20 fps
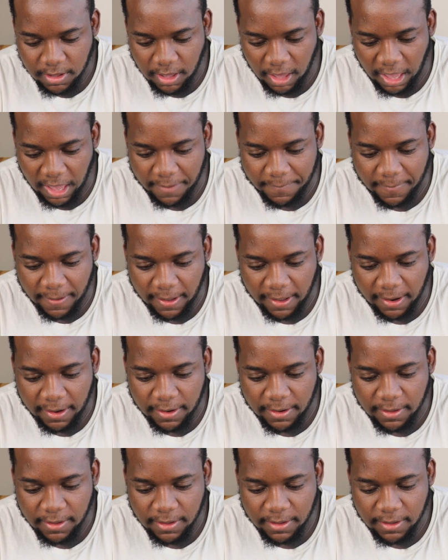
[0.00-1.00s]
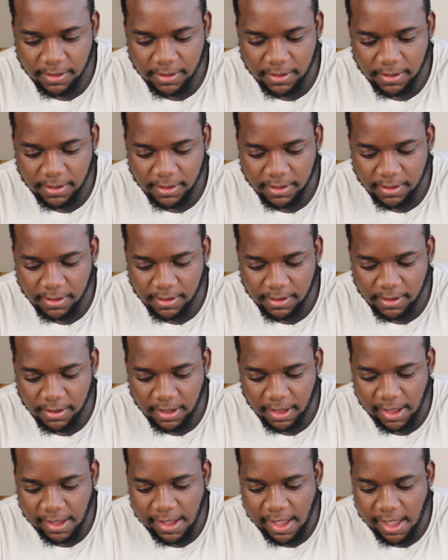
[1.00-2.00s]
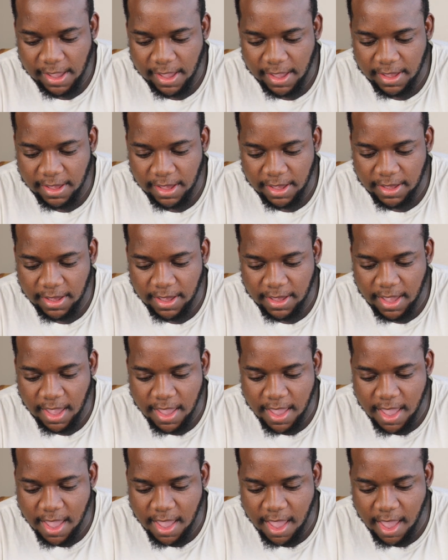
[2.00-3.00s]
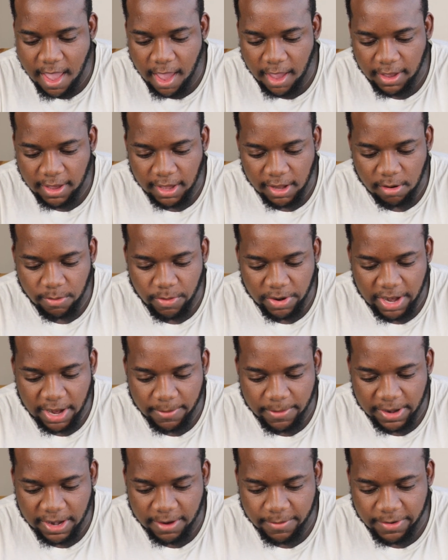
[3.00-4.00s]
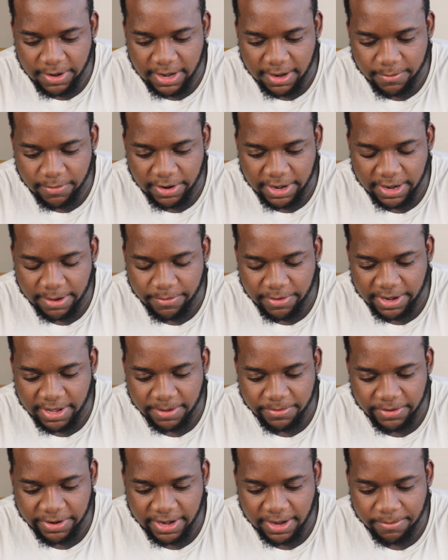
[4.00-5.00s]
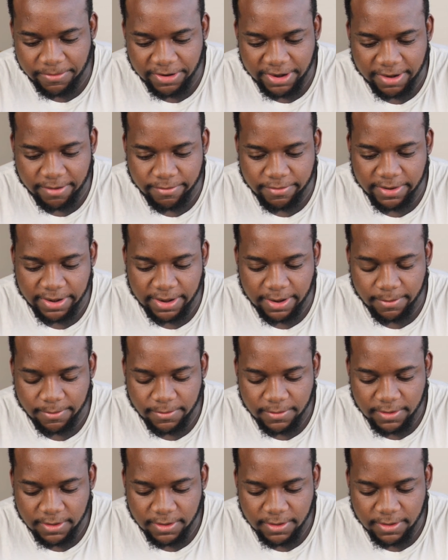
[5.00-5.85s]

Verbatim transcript: Amen. Hey, hey, hey, hey, hey, hey, hey, hey, get up, break it up, break it up, break it up, break it up, break it up, break it up, break it up, break it up.